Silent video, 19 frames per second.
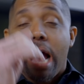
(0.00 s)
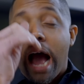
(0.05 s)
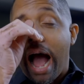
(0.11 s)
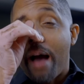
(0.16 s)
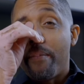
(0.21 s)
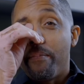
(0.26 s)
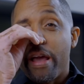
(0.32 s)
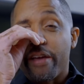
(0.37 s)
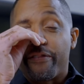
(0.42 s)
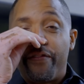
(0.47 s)
I
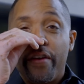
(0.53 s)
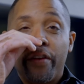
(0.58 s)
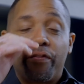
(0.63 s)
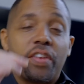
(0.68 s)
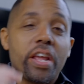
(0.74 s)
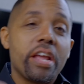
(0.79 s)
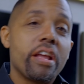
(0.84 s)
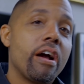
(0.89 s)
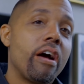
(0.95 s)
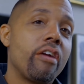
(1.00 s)
make
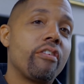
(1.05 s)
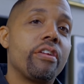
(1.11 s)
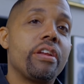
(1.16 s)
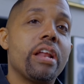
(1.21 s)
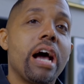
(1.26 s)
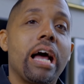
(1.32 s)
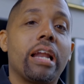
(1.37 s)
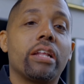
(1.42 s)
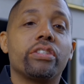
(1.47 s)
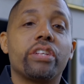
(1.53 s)

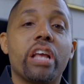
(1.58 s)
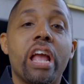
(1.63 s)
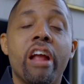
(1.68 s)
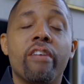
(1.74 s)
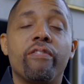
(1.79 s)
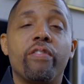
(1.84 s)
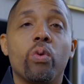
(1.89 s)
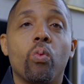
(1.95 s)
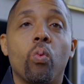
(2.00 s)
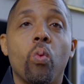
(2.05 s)
$1,500
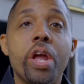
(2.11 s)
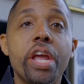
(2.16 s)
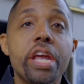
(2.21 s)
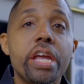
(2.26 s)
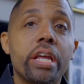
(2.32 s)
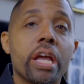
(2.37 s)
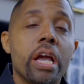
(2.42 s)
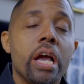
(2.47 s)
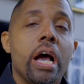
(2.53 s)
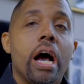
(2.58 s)
every
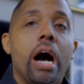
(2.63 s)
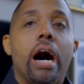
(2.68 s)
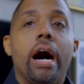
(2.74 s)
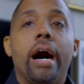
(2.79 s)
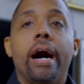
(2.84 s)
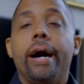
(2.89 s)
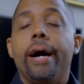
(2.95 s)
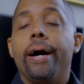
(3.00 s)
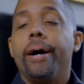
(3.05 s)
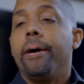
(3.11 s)
week and
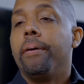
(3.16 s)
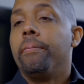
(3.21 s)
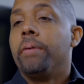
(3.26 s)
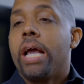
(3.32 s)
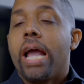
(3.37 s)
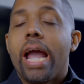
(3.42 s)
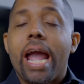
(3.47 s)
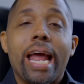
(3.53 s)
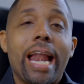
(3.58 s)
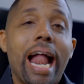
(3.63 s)

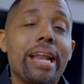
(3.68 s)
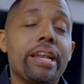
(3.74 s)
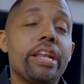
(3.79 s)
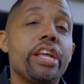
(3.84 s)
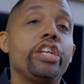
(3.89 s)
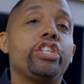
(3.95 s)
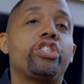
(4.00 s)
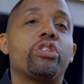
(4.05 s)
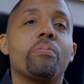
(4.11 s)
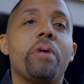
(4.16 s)
I
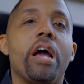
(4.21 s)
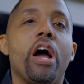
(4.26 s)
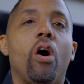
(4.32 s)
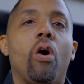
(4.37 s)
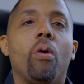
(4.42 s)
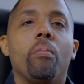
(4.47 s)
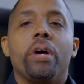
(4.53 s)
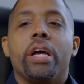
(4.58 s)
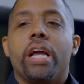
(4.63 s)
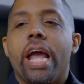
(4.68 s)
need some help.
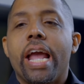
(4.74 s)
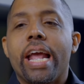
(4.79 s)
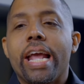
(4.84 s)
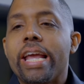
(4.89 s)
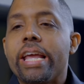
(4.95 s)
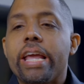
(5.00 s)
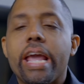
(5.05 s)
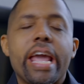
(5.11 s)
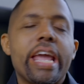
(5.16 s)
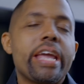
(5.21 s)
And
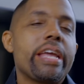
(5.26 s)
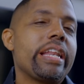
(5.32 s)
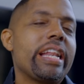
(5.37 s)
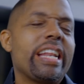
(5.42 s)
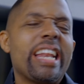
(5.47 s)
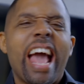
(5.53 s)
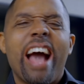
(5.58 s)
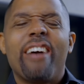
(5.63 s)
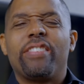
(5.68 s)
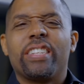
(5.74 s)
he
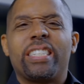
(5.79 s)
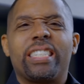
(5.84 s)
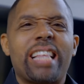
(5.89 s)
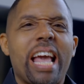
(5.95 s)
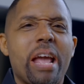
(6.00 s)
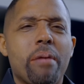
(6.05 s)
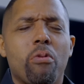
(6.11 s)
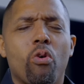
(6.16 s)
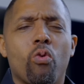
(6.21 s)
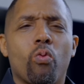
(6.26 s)
didn't have a
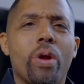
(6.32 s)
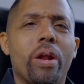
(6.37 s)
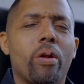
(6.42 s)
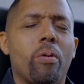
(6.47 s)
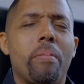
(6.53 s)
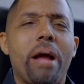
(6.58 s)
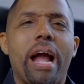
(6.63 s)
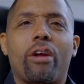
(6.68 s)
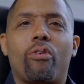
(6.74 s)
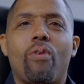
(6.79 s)
stable rental
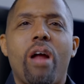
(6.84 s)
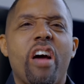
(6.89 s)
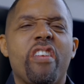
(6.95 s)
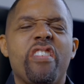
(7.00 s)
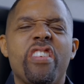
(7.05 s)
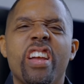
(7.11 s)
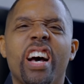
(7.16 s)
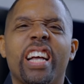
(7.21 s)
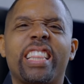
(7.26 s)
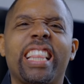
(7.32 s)

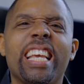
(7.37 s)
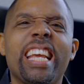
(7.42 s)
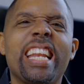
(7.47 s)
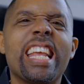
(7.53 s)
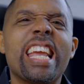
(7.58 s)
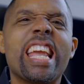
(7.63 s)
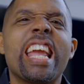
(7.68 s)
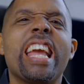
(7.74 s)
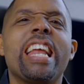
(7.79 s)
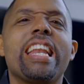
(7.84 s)
background. Nothing
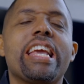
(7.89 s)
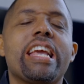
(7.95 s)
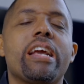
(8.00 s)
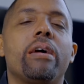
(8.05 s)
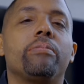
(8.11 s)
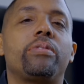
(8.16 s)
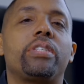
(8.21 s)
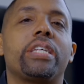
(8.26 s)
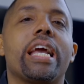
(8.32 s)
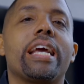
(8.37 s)
in
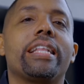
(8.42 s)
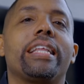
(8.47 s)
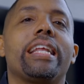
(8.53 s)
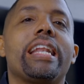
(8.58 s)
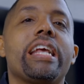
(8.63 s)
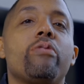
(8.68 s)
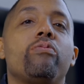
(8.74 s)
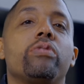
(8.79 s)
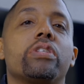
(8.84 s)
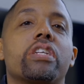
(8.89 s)
him said that
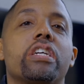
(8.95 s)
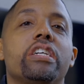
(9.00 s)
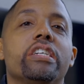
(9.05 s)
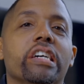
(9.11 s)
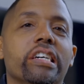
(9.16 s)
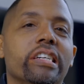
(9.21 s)
he was good,